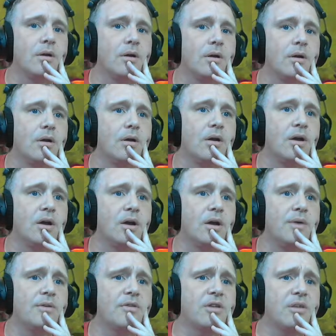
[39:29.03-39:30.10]

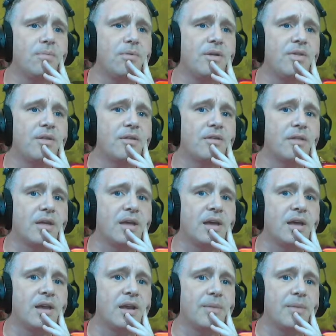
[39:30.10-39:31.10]
I'm just going to play this land.